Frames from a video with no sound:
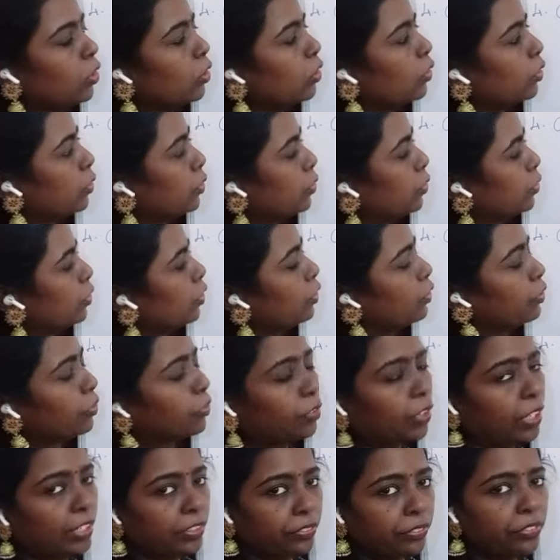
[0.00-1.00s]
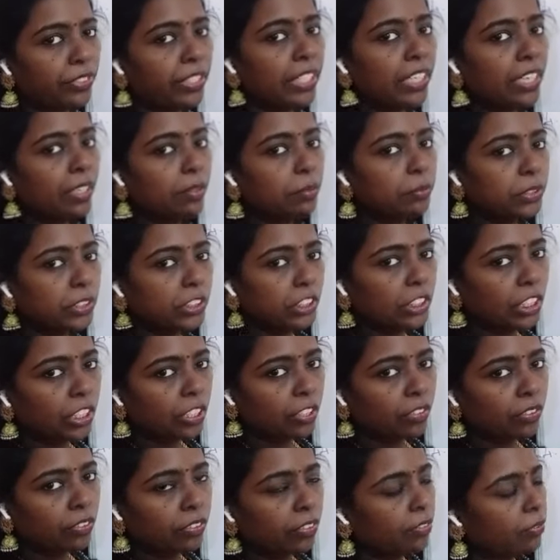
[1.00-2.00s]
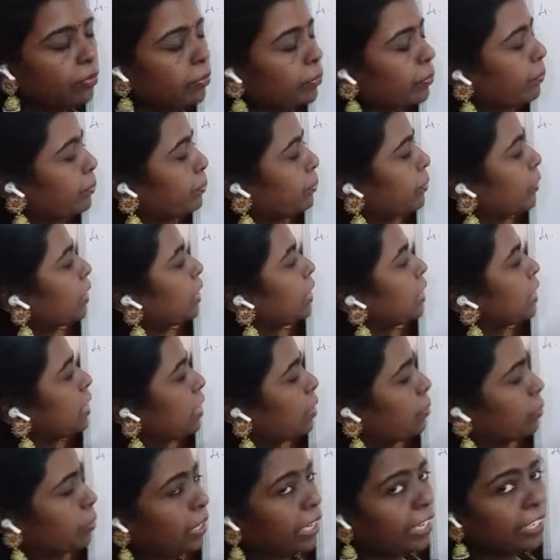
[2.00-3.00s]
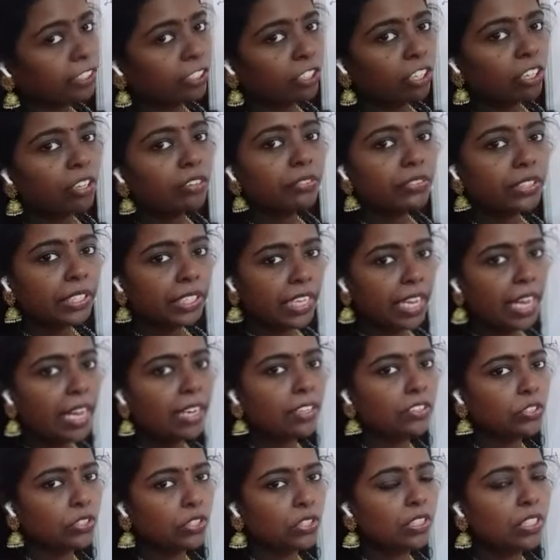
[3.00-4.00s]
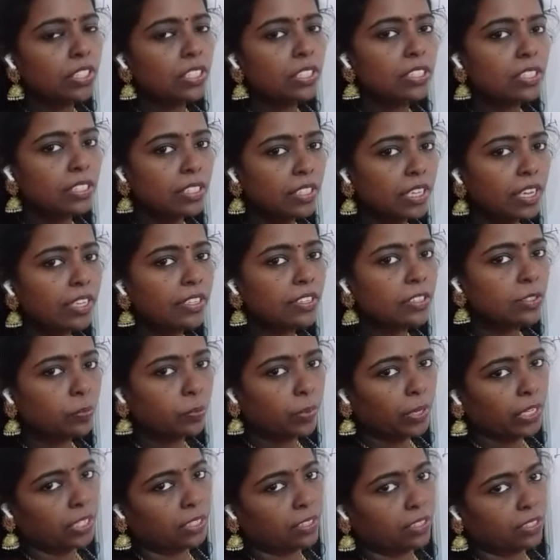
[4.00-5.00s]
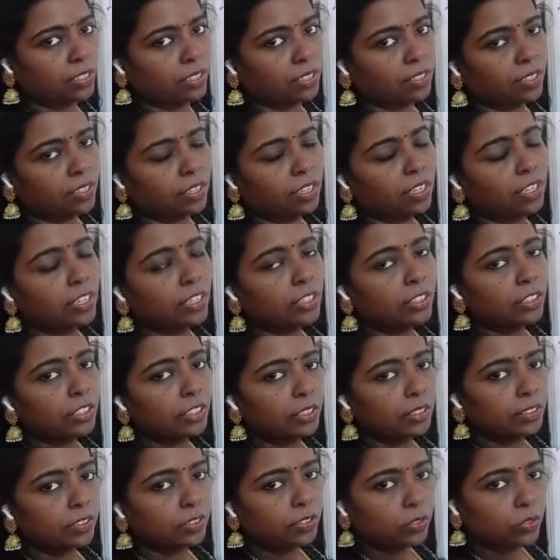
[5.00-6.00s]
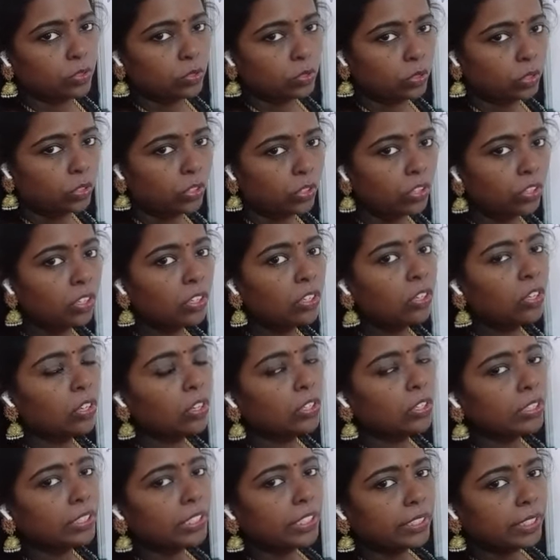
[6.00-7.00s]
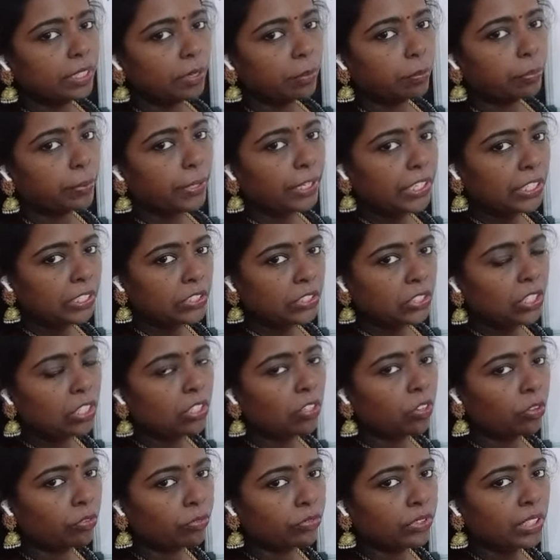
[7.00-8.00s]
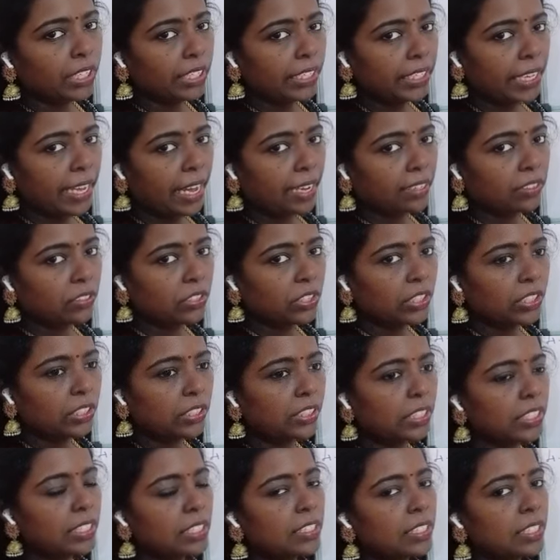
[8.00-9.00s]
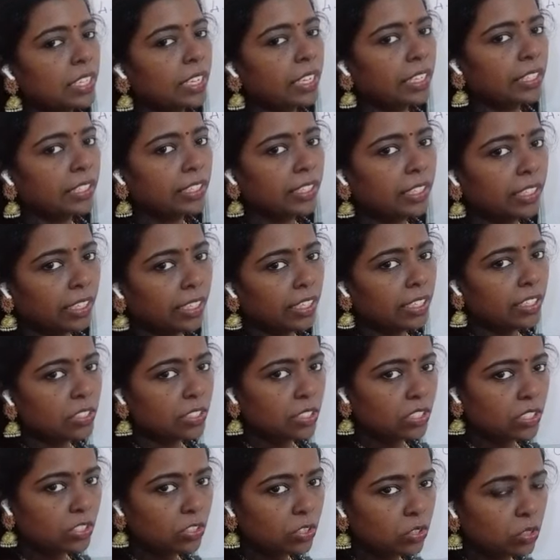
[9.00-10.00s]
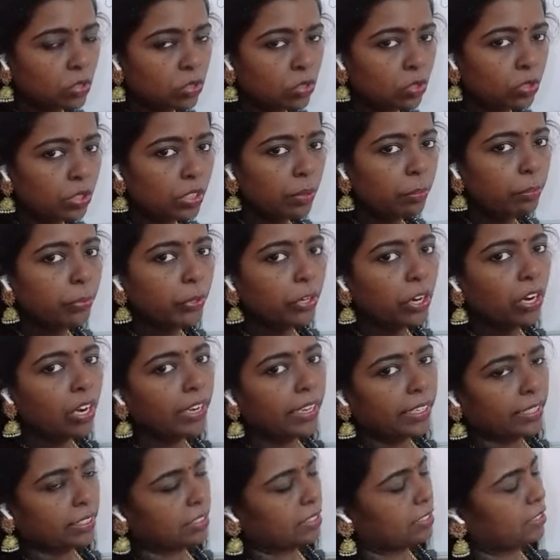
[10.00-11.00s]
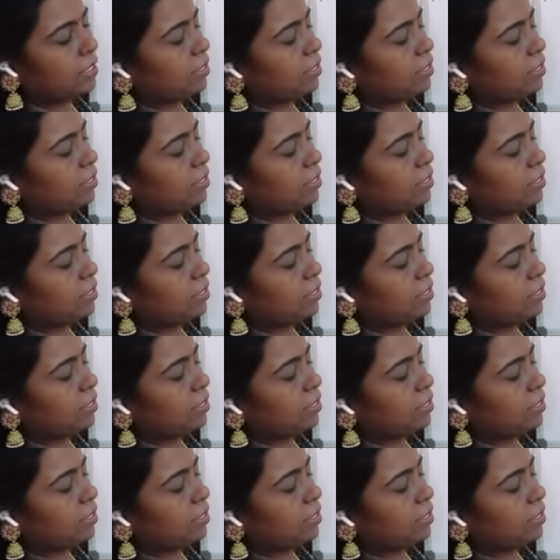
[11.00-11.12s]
So what we observe, some kind of reaction takes place. So the temperature of the reactant is increases to the products.